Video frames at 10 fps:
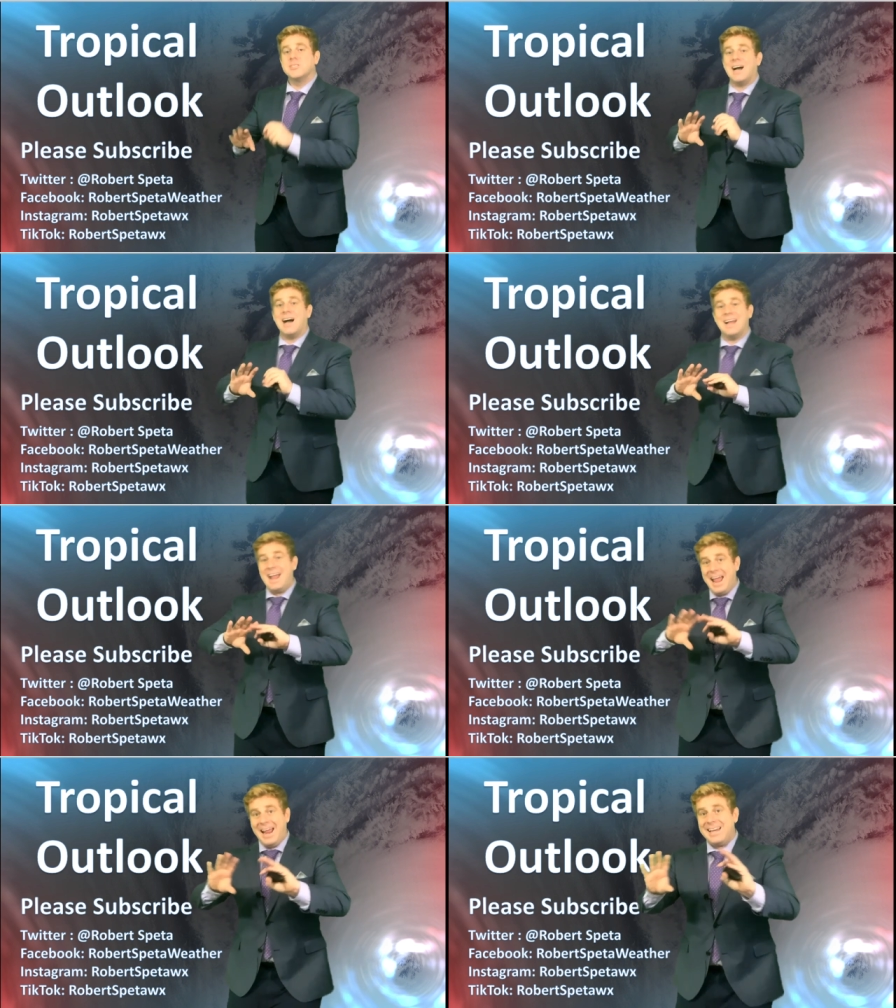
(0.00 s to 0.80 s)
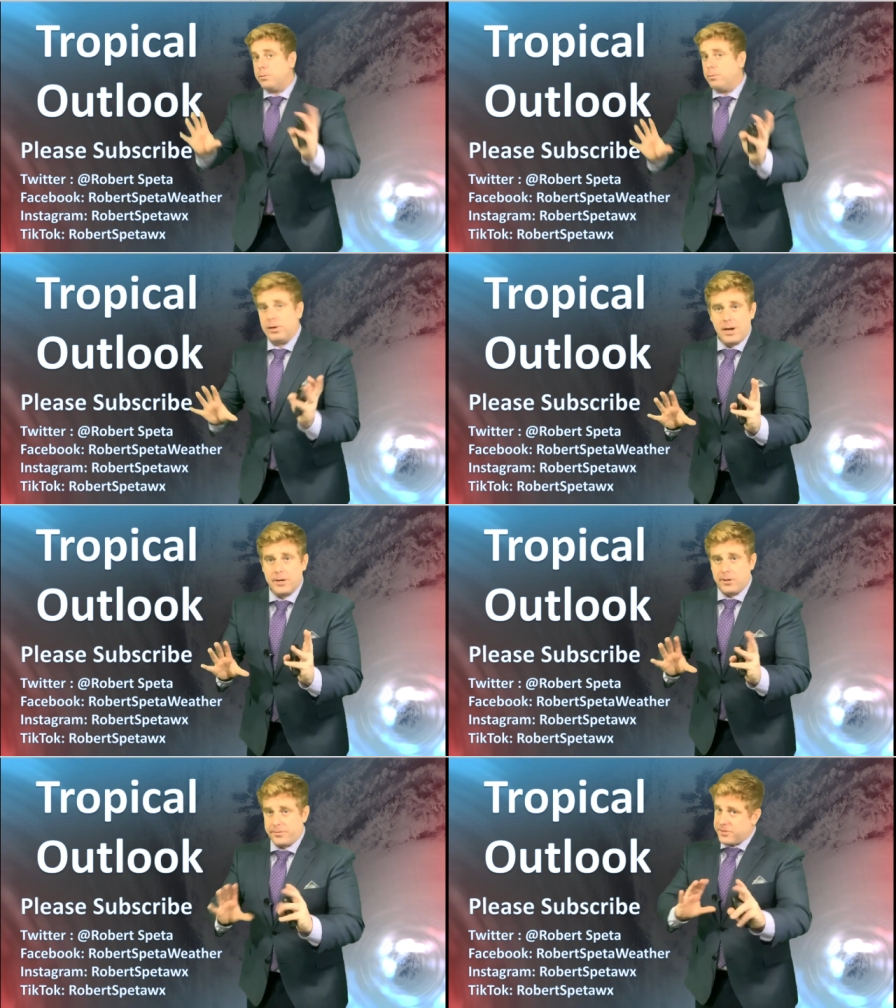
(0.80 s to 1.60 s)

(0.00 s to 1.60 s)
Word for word: sky anywhere on Earth,